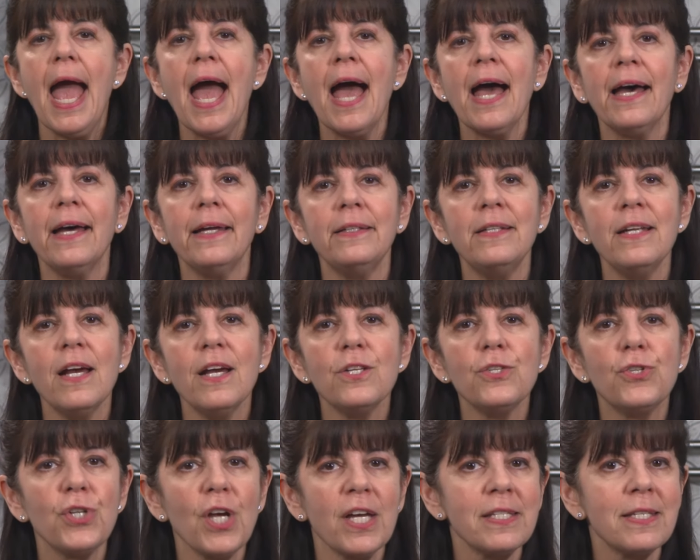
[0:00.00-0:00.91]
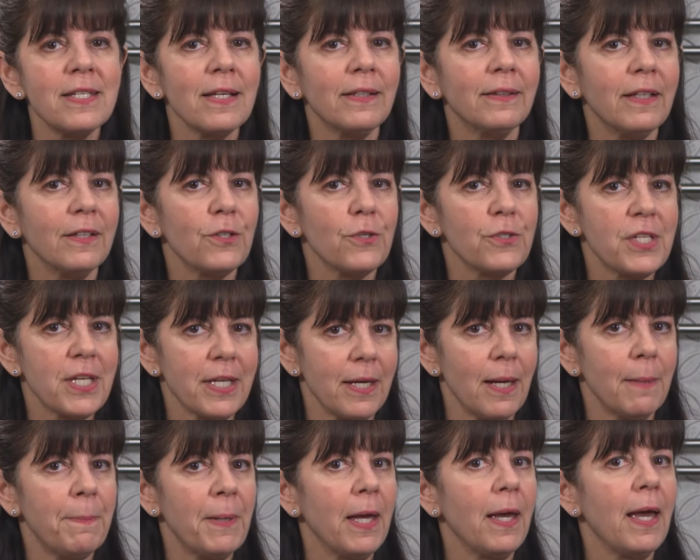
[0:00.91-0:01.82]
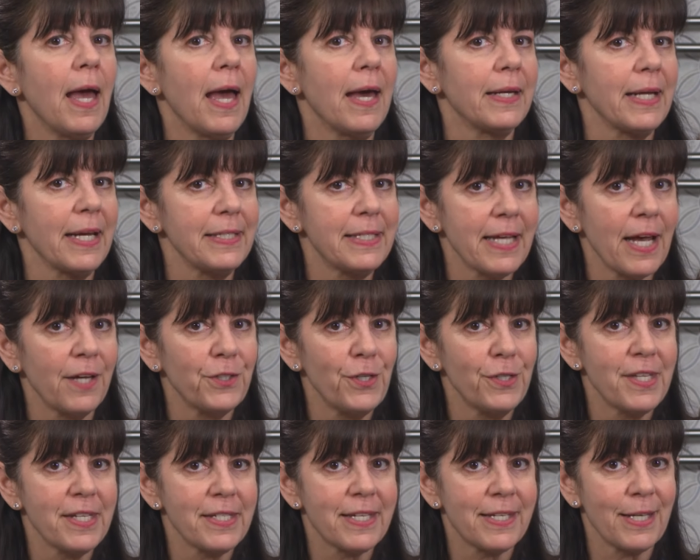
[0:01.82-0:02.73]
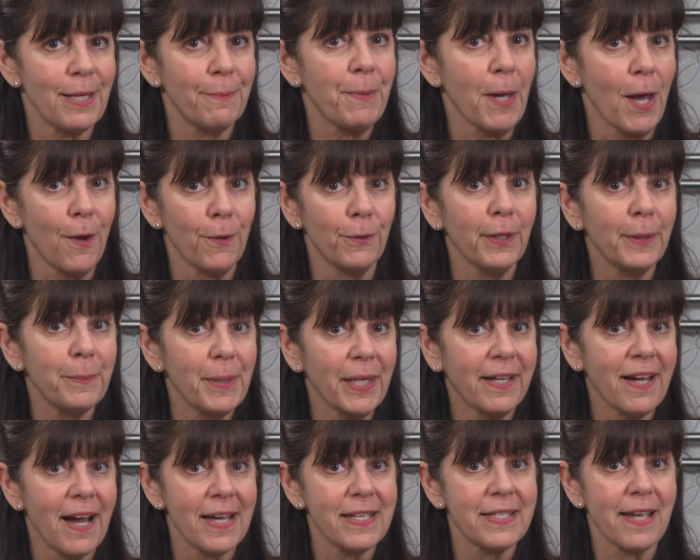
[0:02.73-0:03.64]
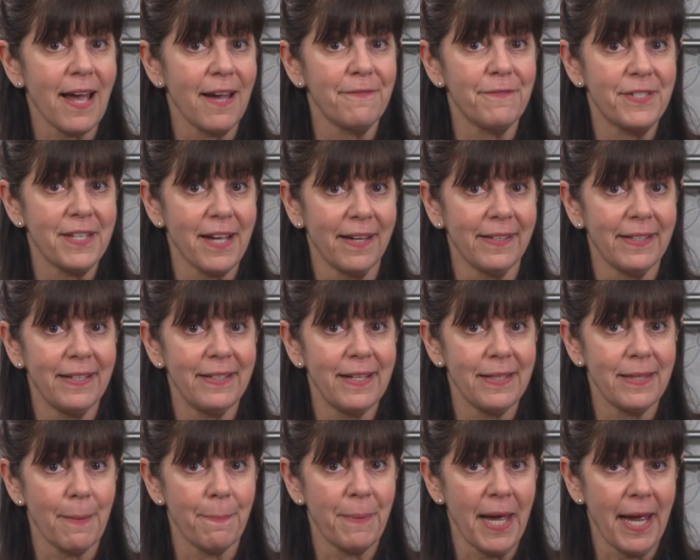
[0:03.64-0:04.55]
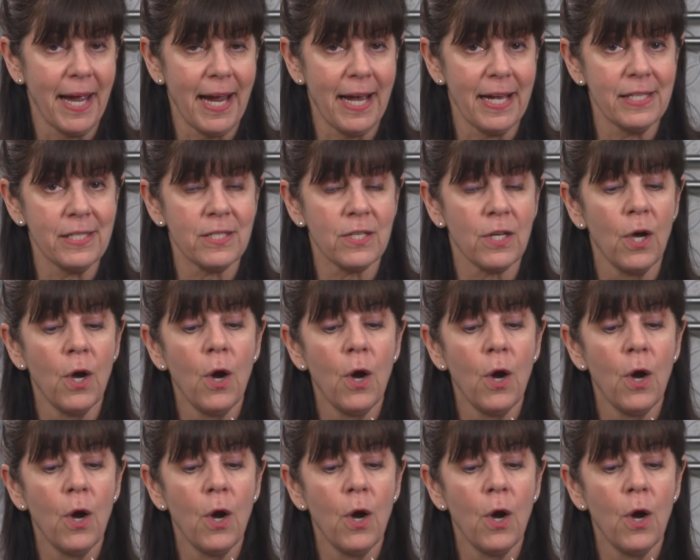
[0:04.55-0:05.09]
And just a little tip, and I tell you this tip only because I've done it in the past.